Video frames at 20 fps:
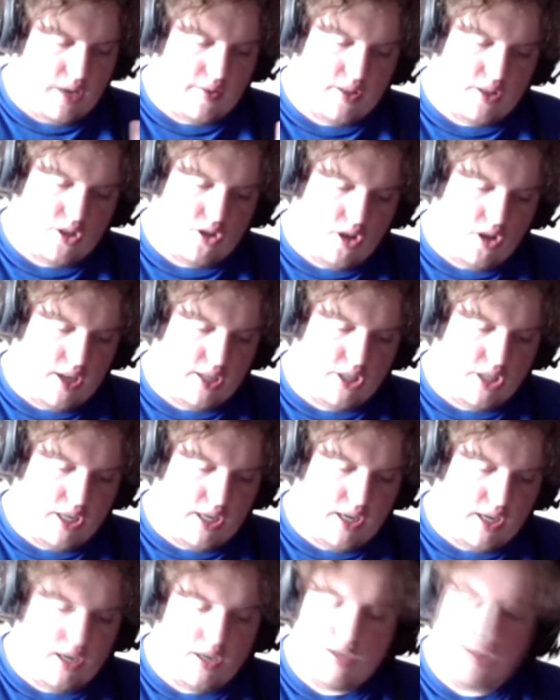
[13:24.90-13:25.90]

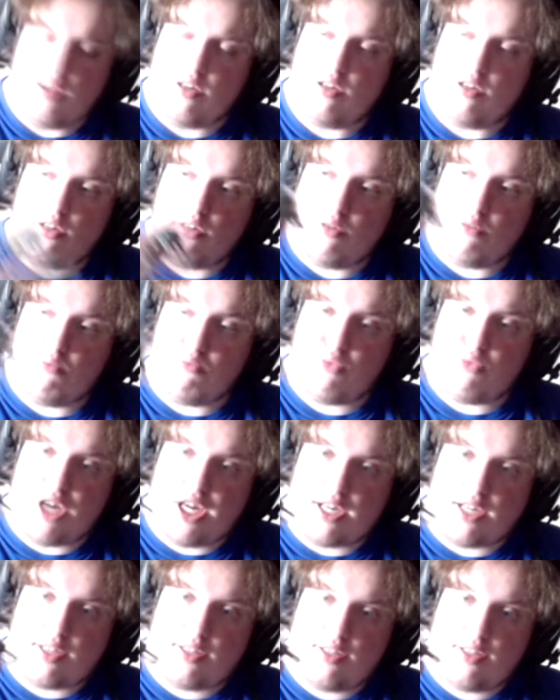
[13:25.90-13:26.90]
charging
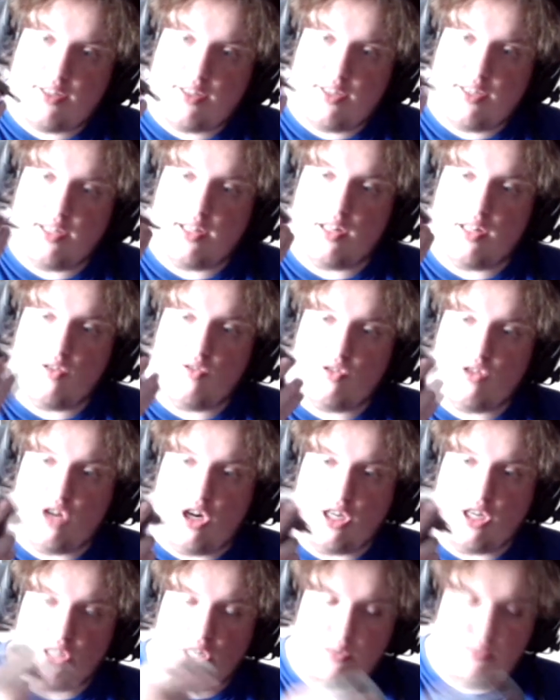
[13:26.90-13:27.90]
bricks and low
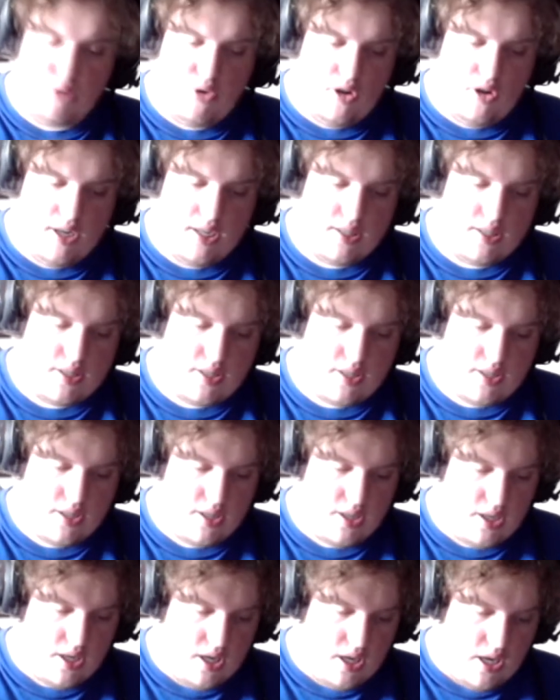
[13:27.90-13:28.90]
charging points.
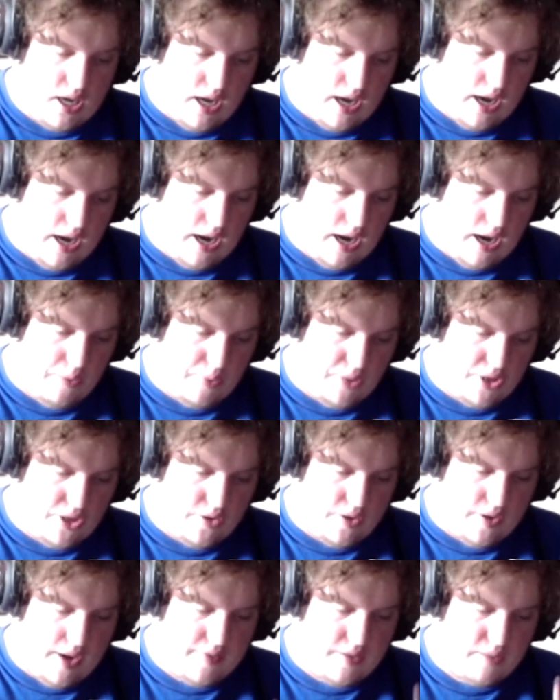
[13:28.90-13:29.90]
We do
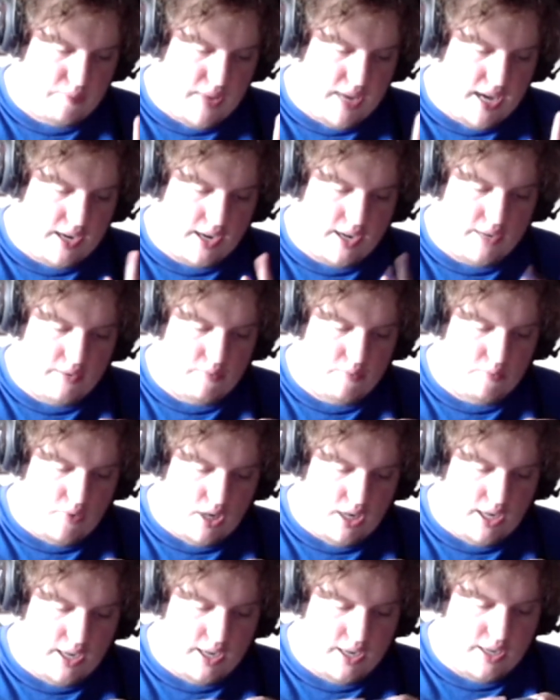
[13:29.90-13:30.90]
have an American
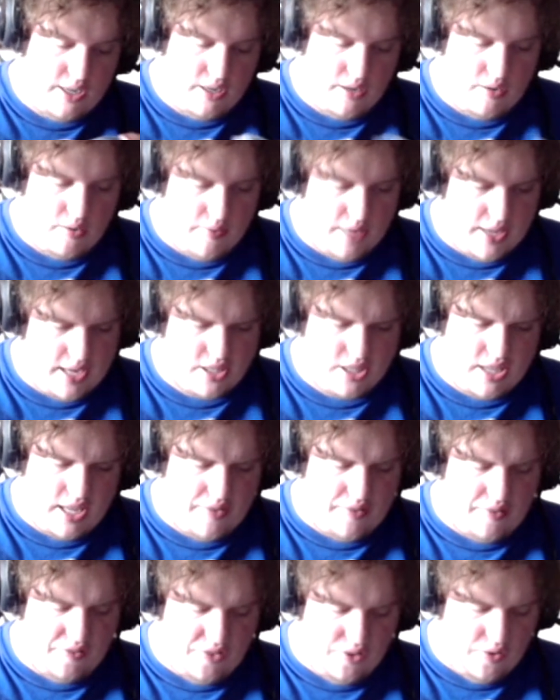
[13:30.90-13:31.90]
one. We actually have
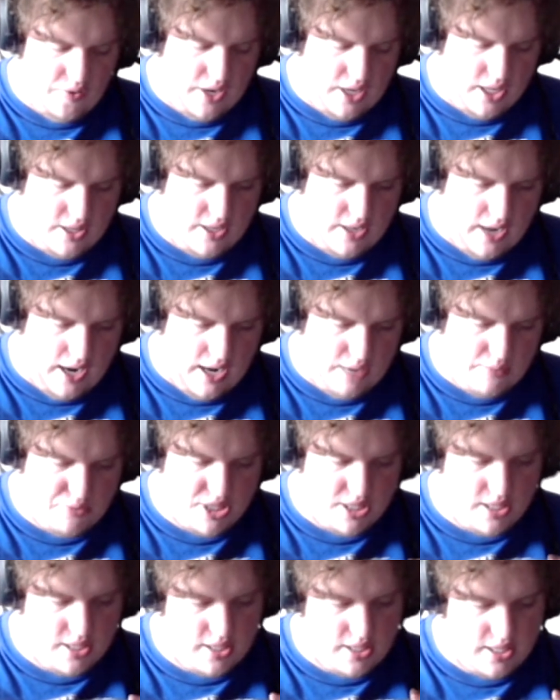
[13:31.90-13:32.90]
a few other
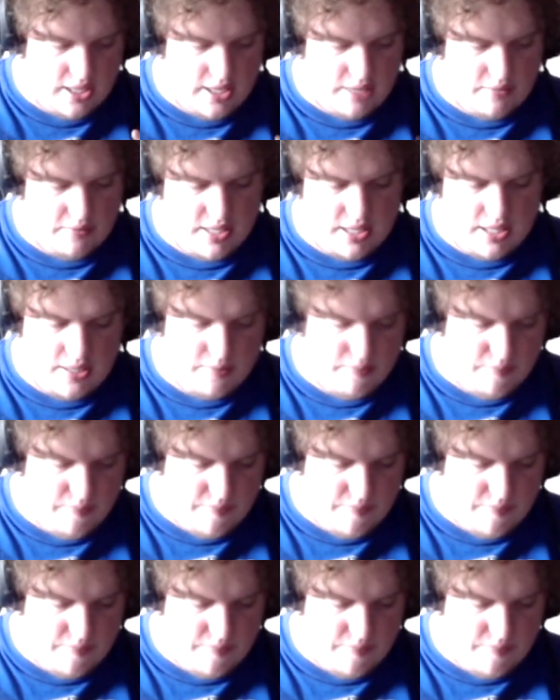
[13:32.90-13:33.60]
options here. I'm gonna